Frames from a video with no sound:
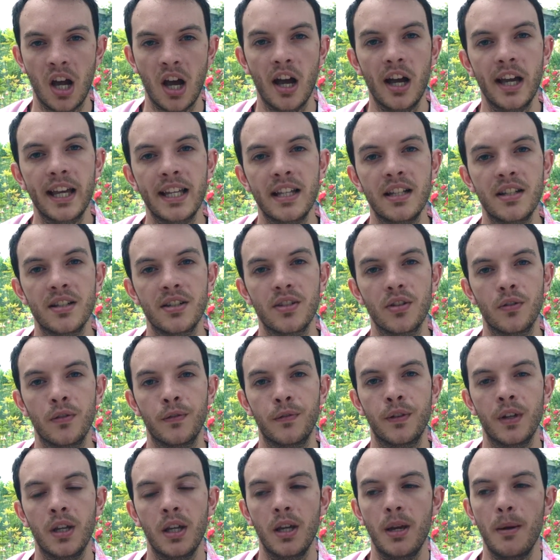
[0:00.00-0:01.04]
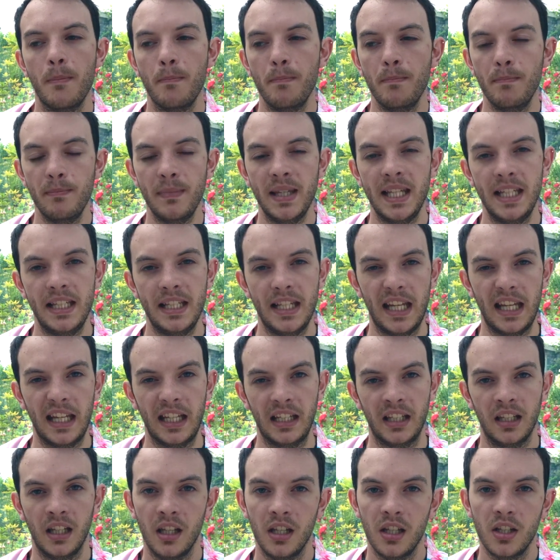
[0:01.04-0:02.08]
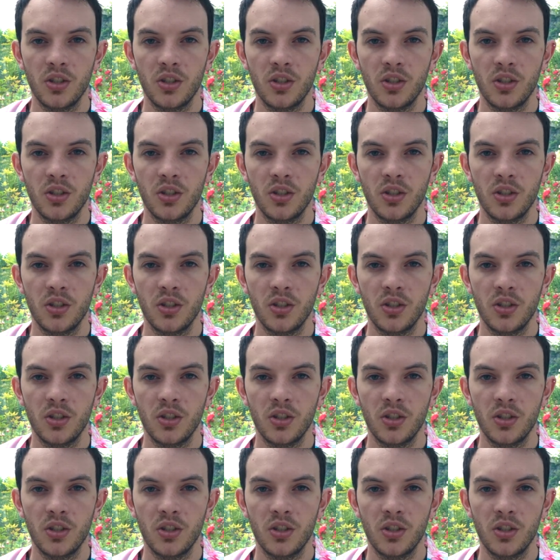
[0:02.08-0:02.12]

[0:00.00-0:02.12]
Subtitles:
kinds of meaning